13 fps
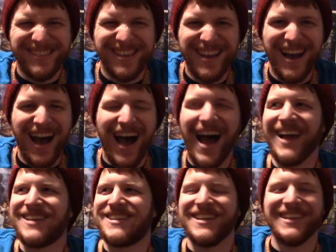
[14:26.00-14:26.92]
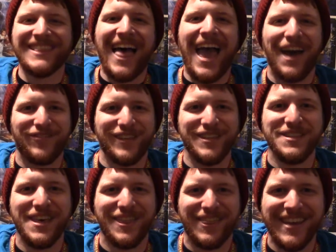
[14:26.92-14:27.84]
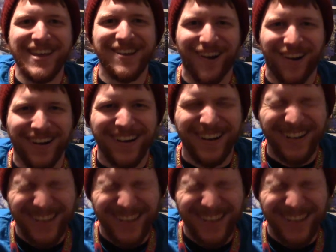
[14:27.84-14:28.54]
I actually laughed in the theater.